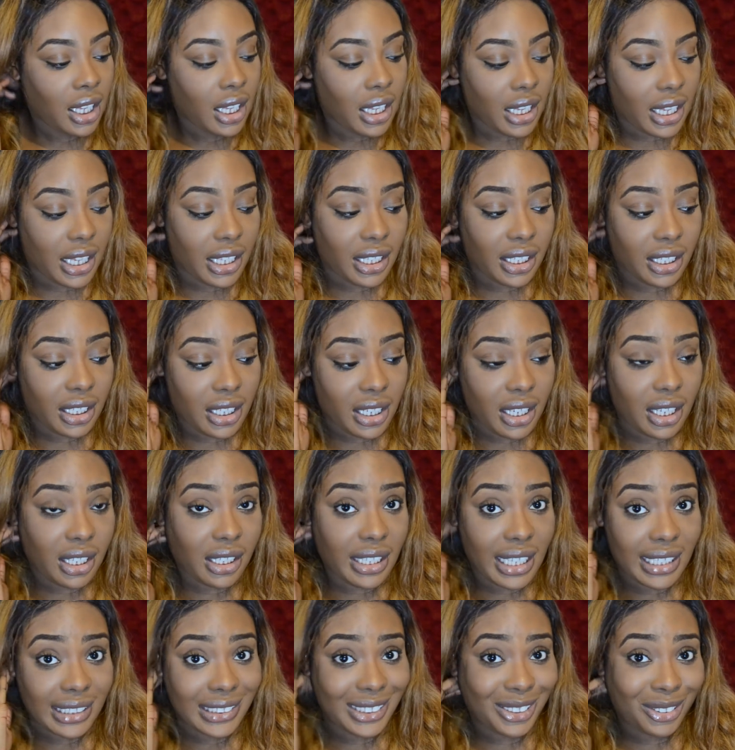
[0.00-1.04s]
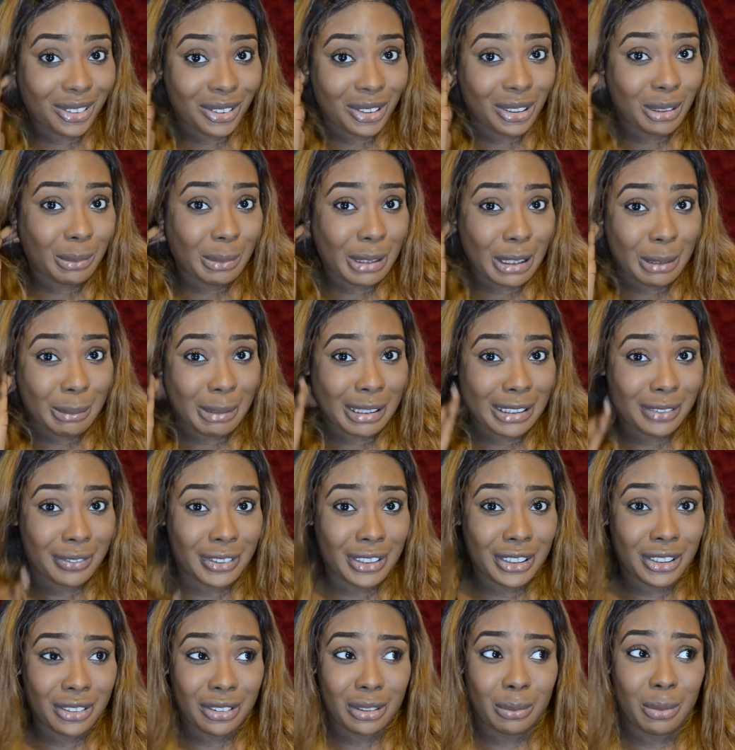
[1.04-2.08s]
And yes, those are going to be your best
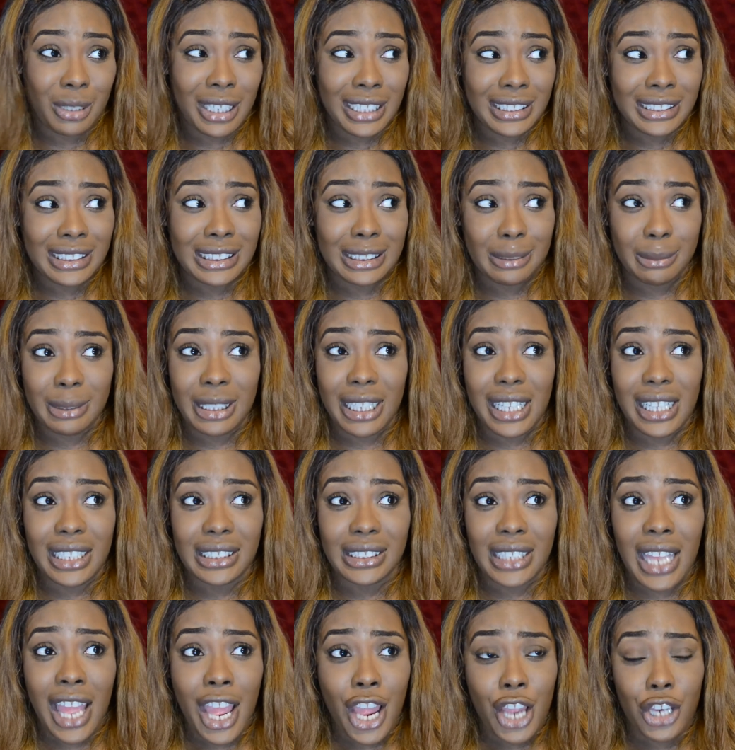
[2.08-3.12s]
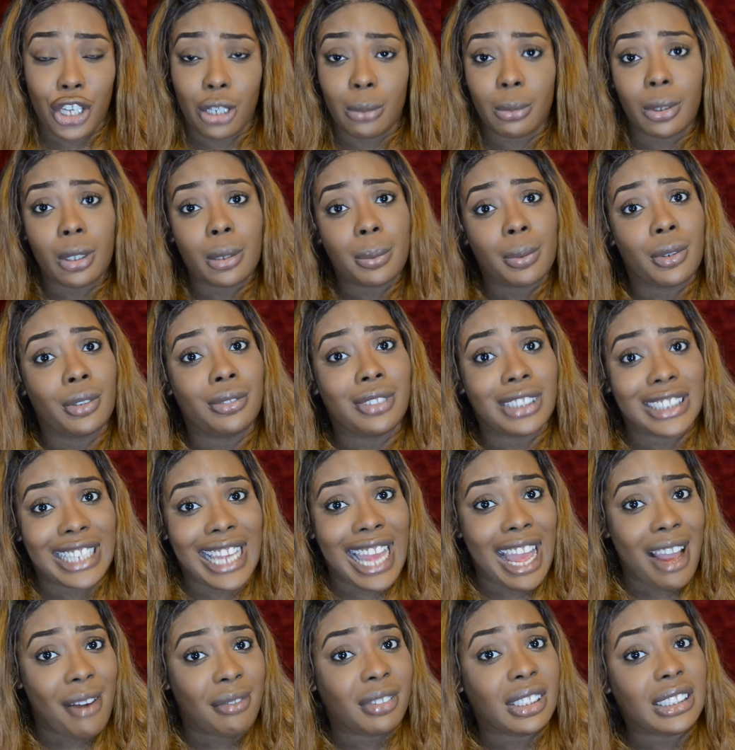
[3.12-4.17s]
friends in the process because you're more prone to
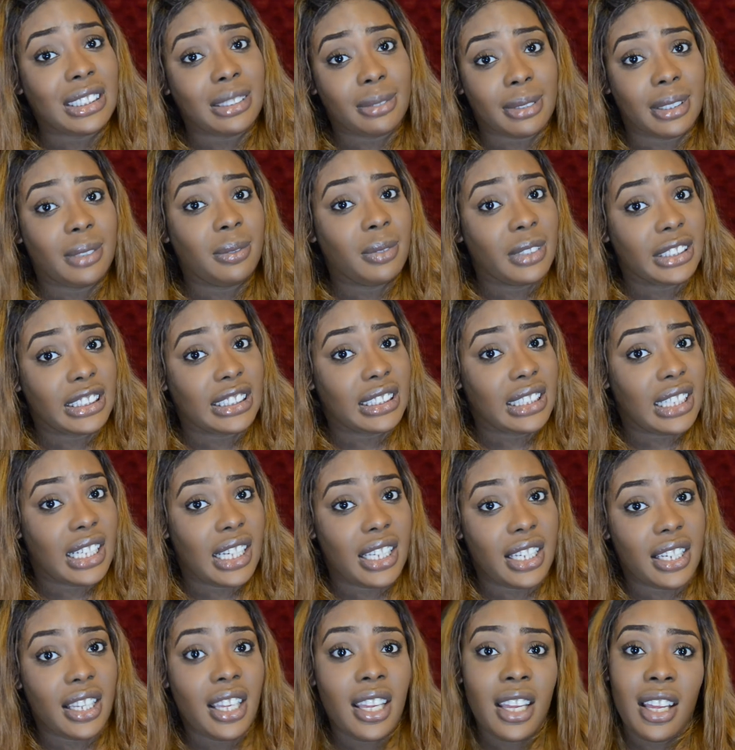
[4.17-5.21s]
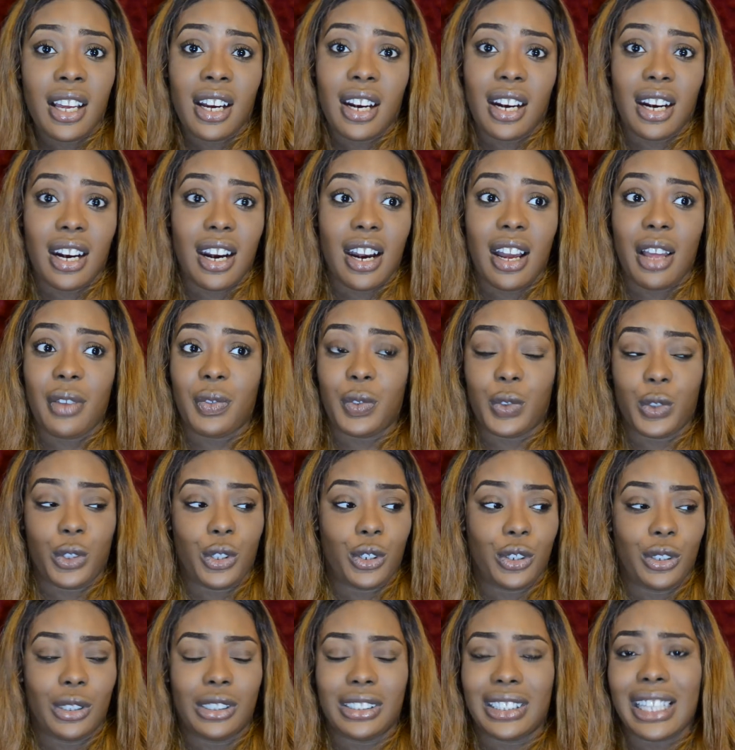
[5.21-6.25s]
cavities with Invisalign. If
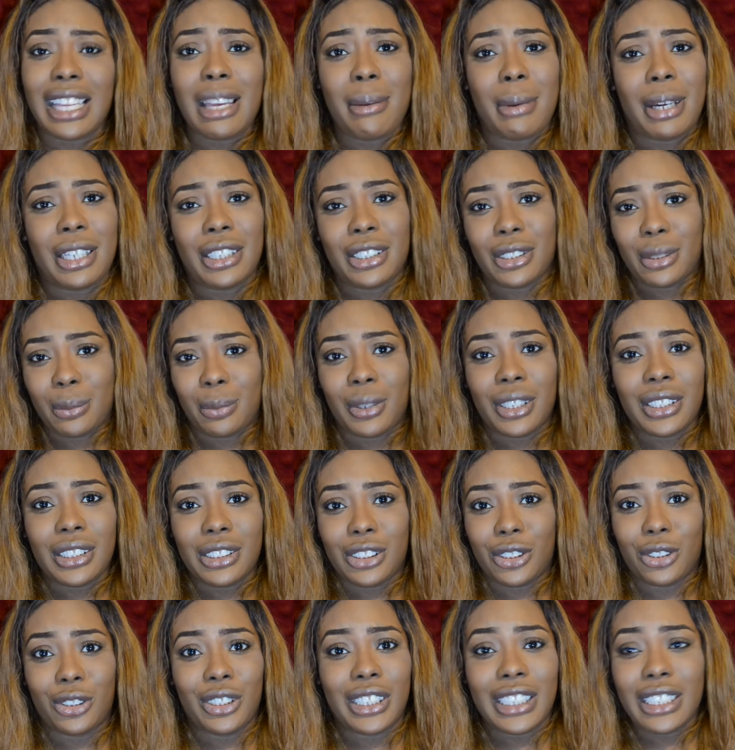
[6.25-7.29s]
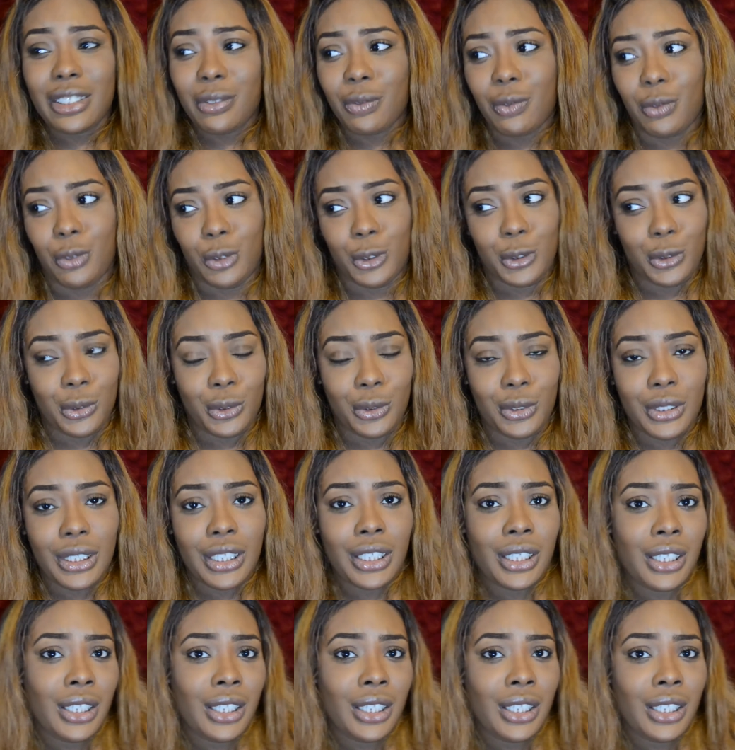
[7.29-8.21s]
you're, think about it, you're eating food